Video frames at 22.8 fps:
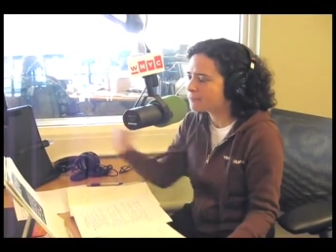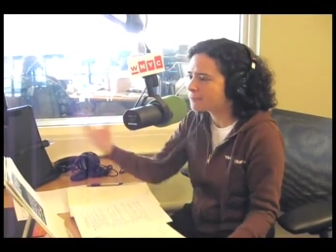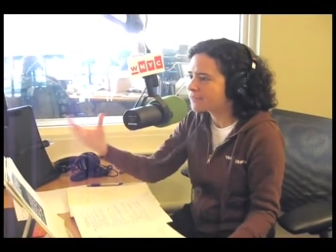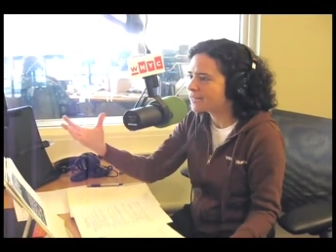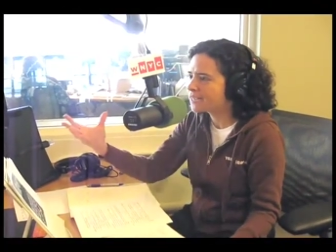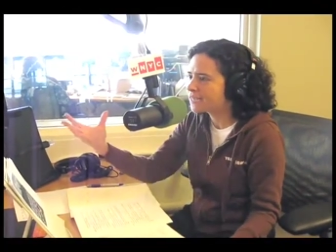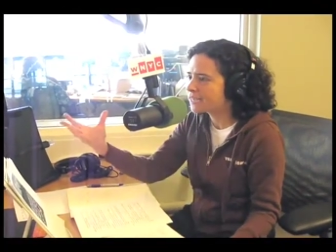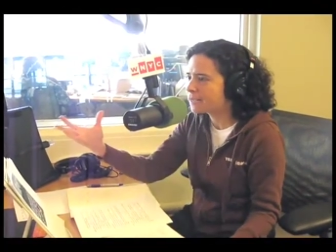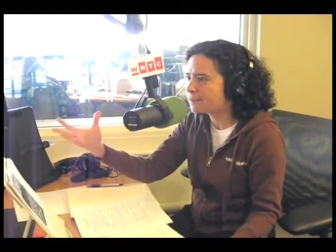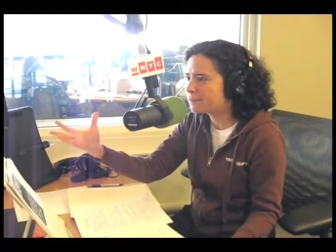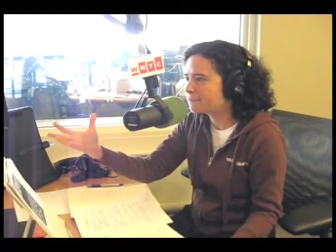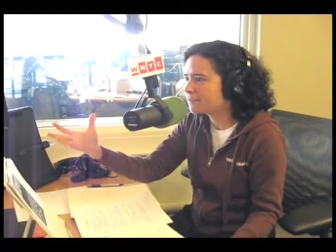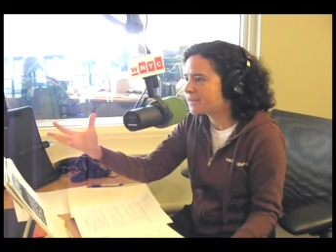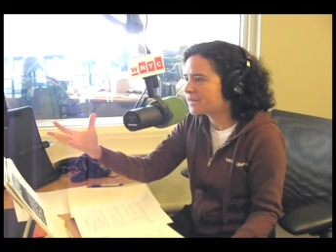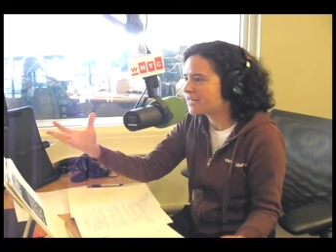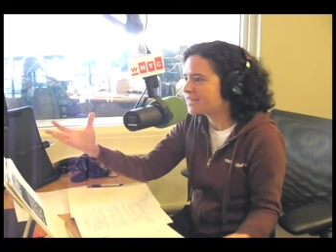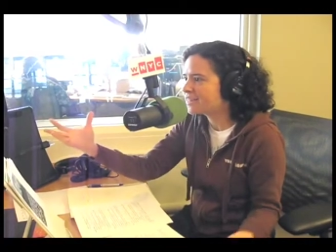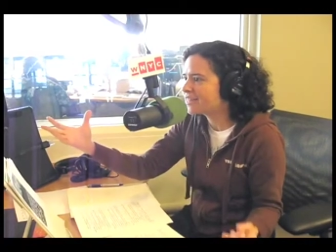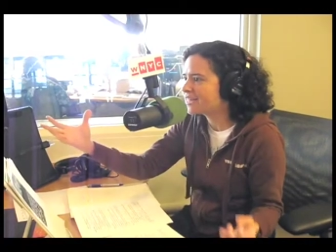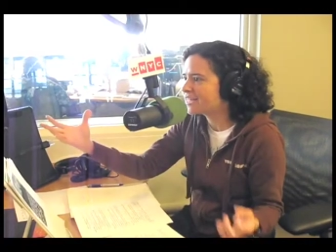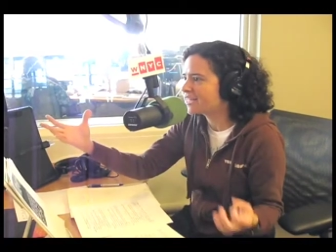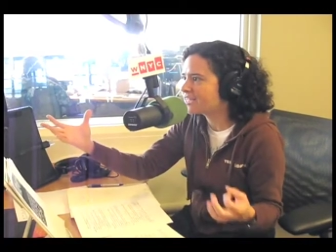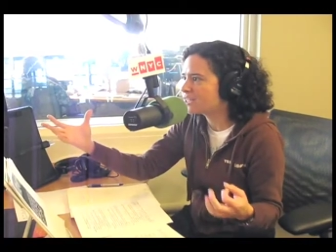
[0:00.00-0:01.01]
But I, but I
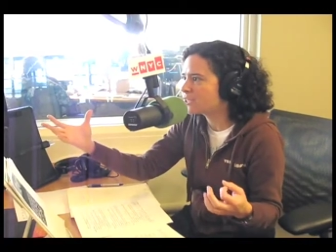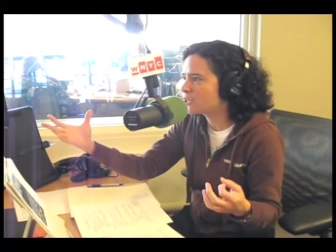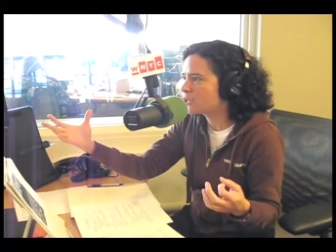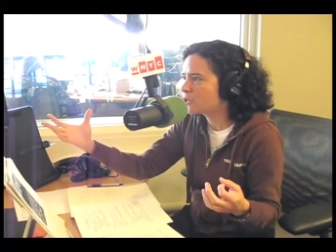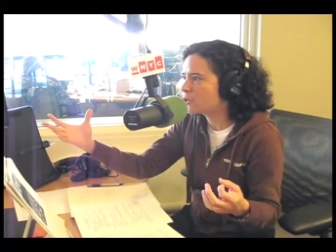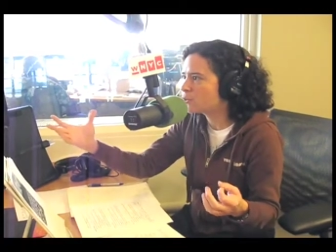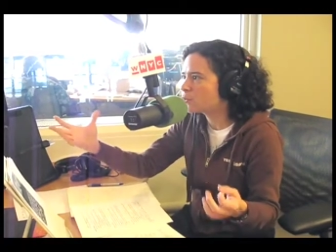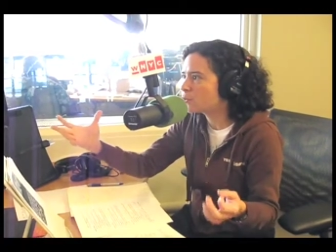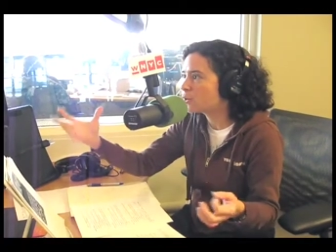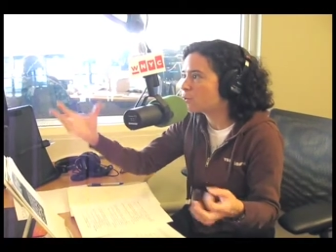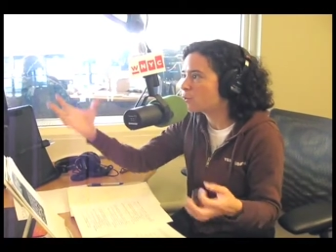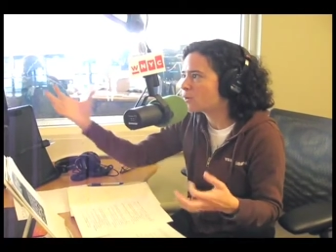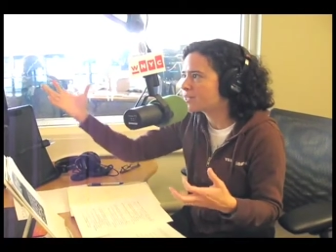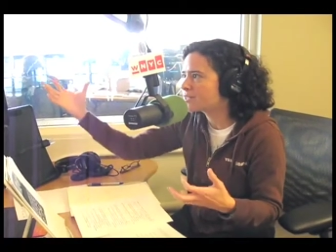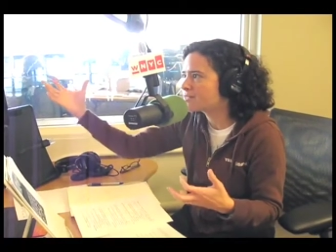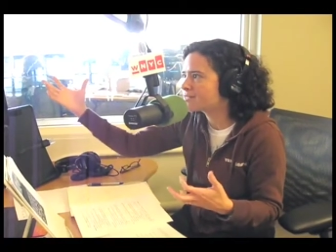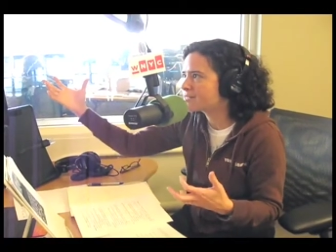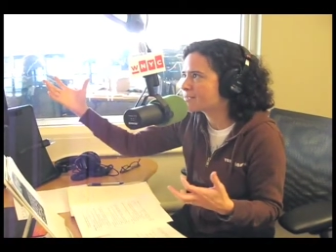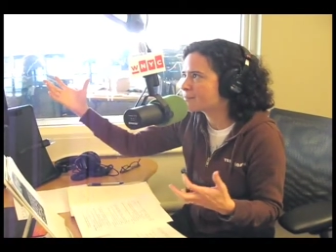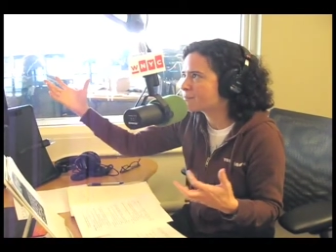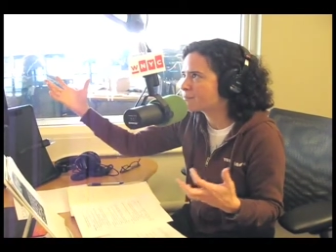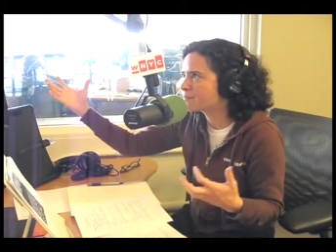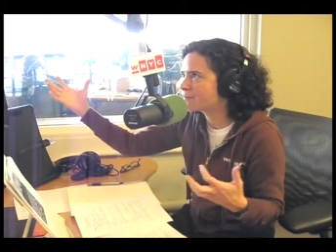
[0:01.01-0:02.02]
think you know, well, what
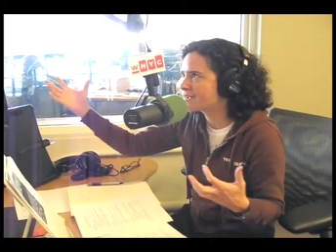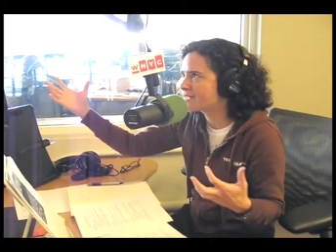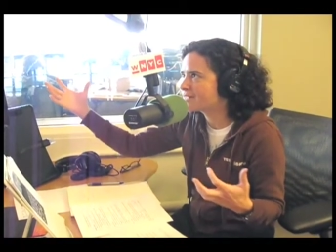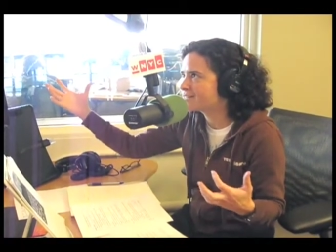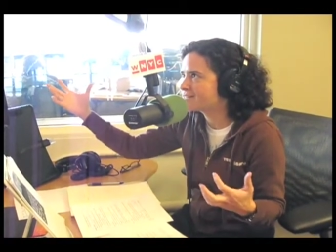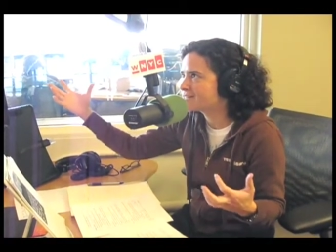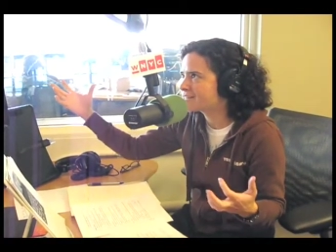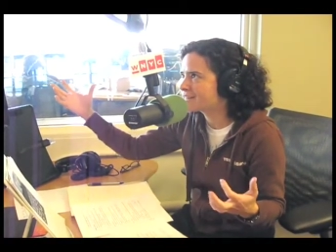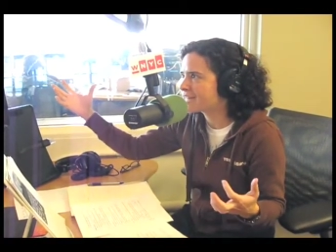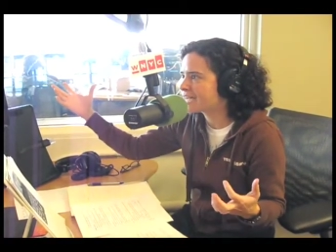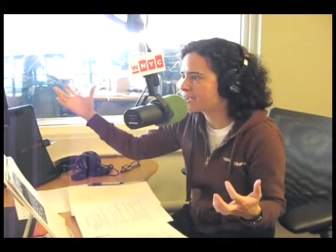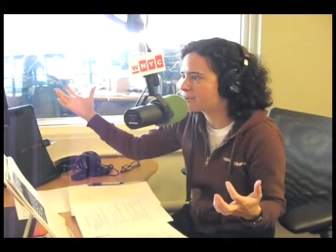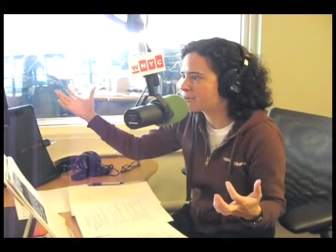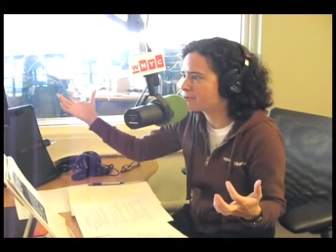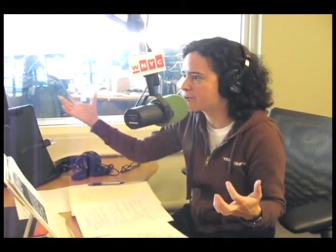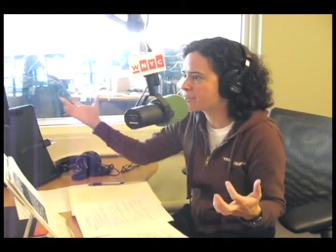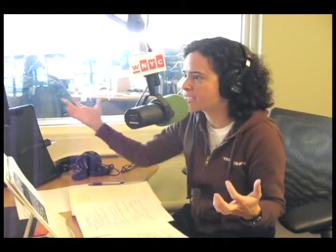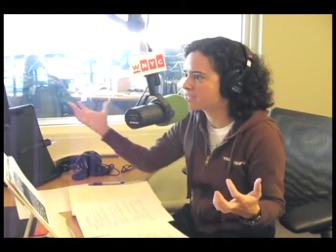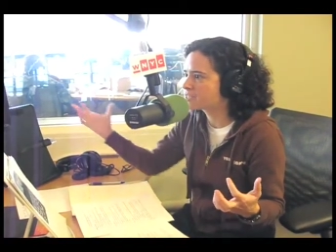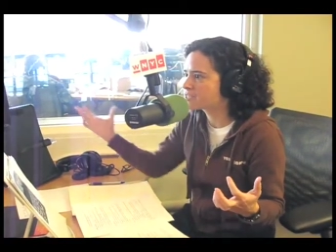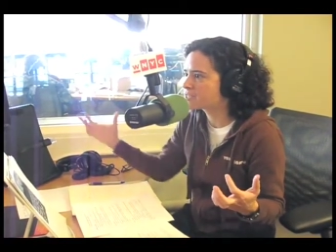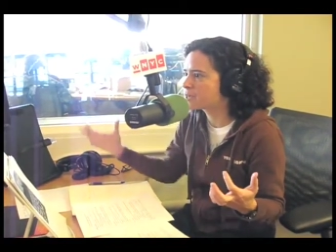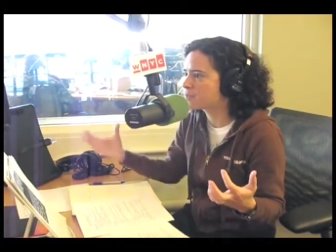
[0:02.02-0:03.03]
separates that
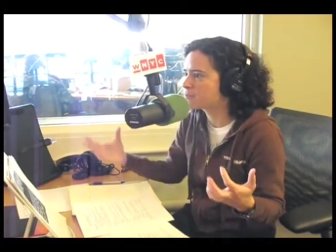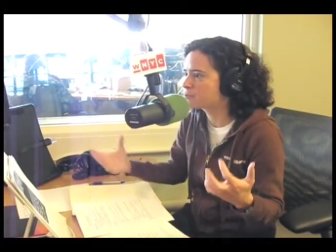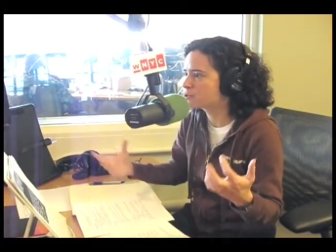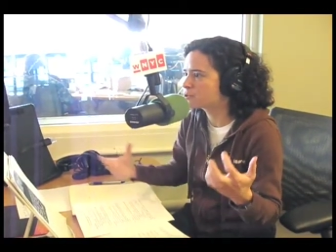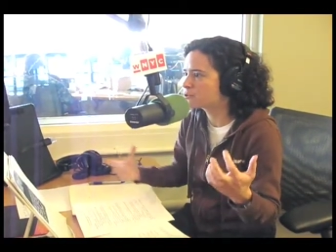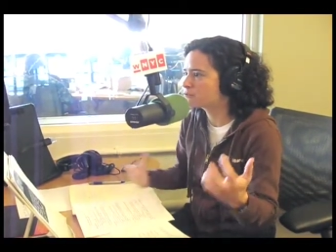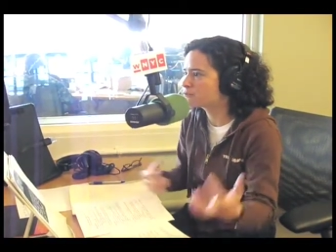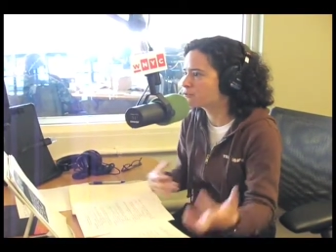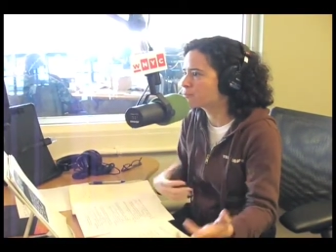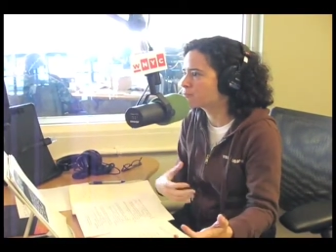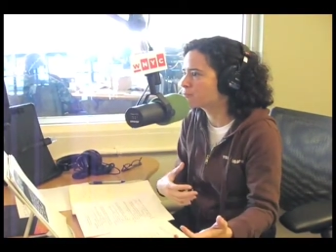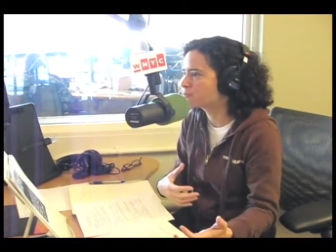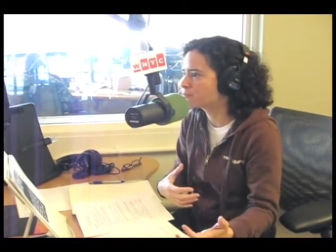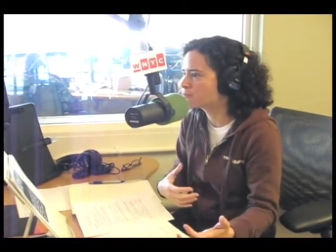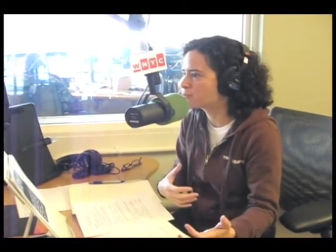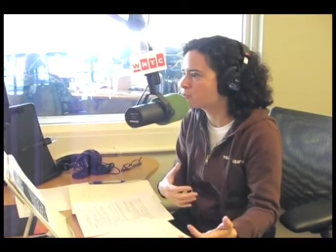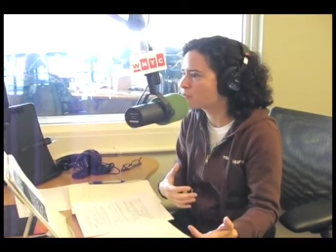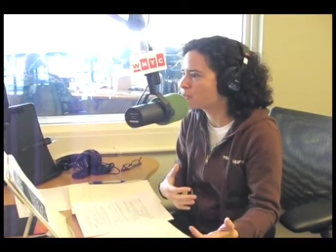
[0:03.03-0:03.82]
Greek sculpture from